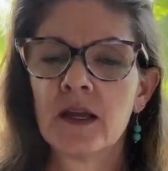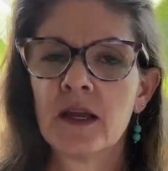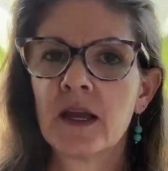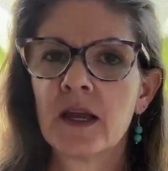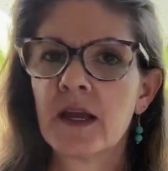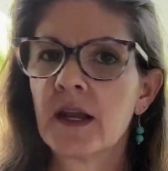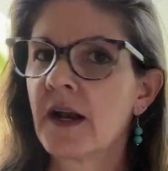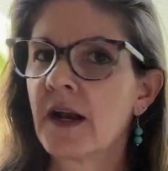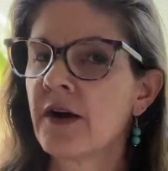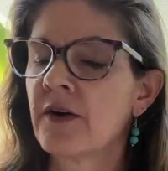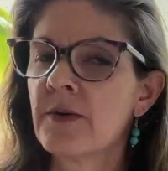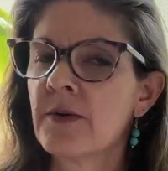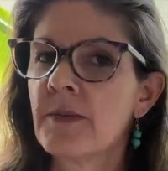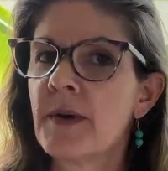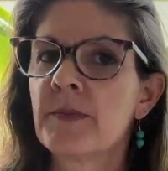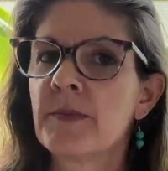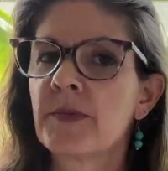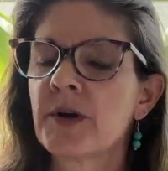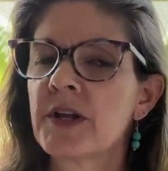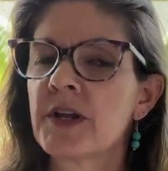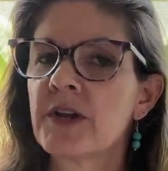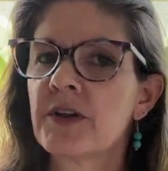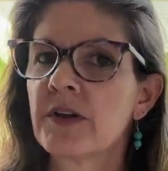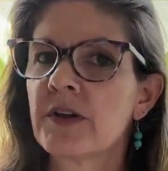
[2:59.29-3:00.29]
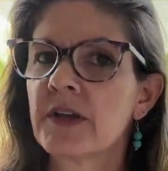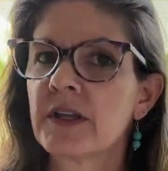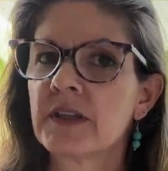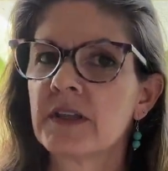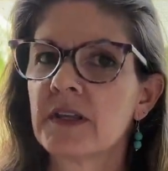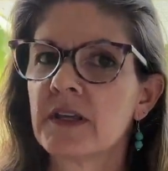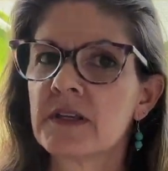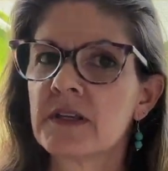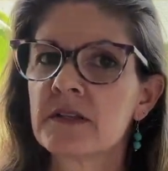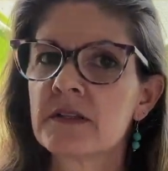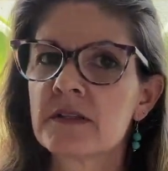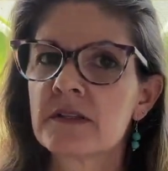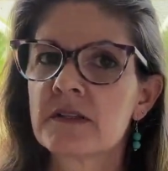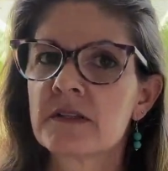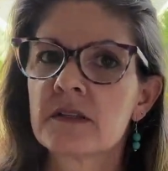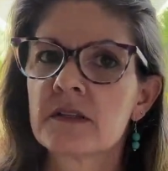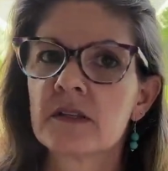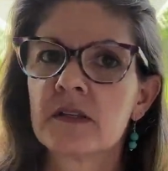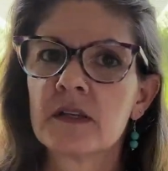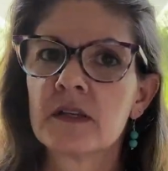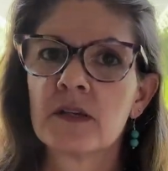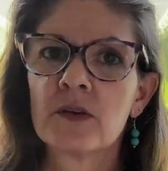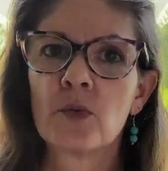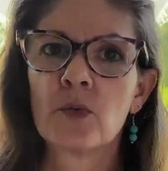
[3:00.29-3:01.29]
And I remember hearing this
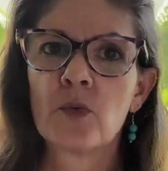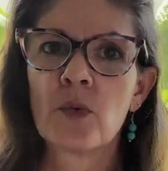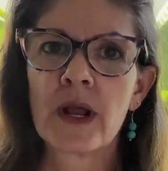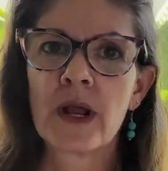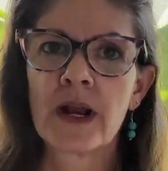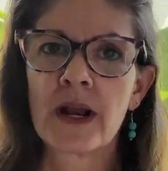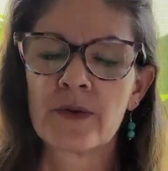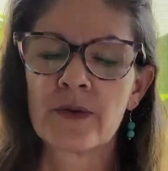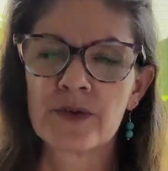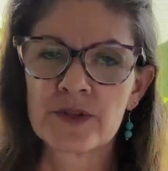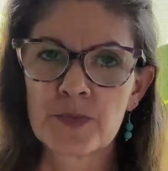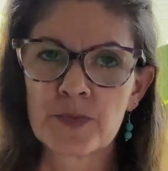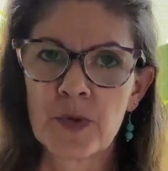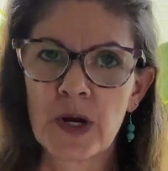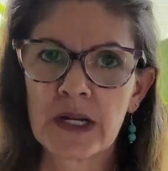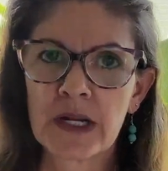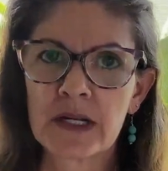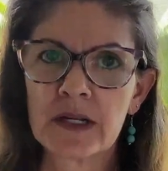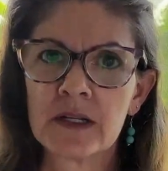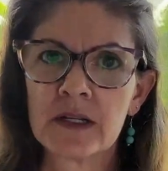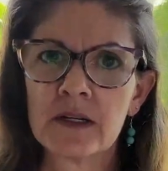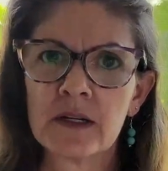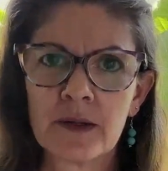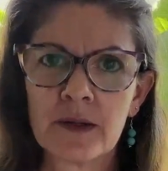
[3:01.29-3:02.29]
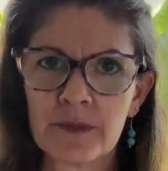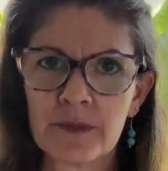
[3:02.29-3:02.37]
when I was pregnant. I